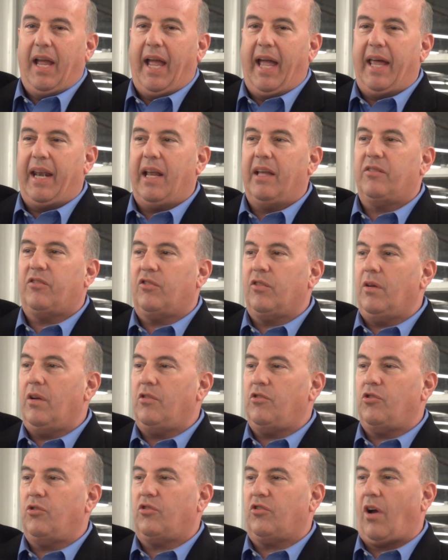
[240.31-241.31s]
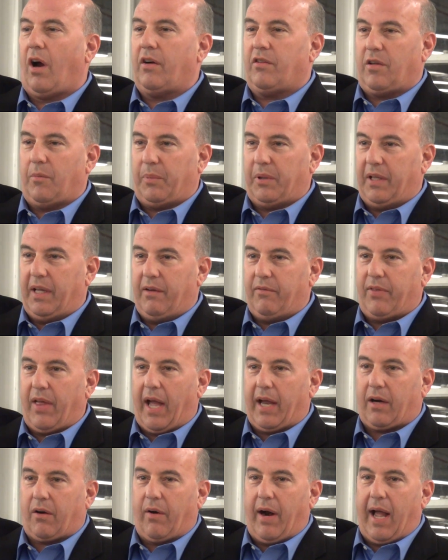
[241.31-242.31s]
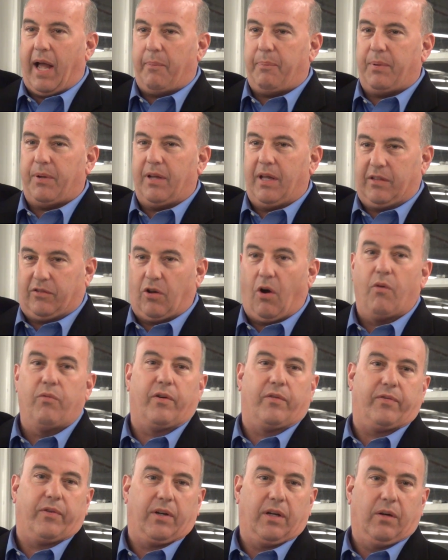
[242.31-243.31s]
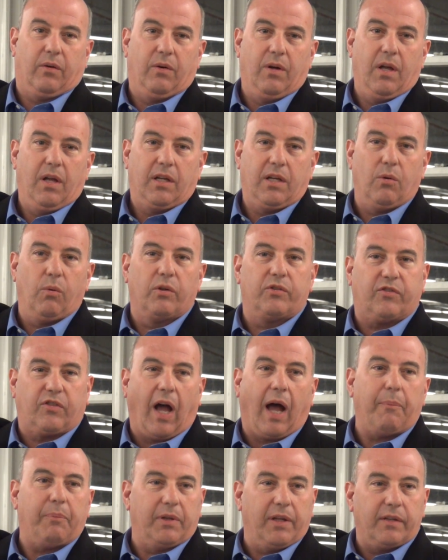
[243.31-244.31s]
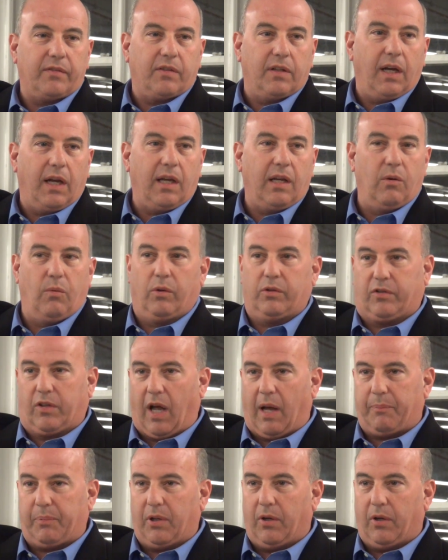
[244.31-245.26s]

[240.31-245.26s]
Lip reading: And as soon as you start to believe that crap, it's over for you. You will stop listening, you will stop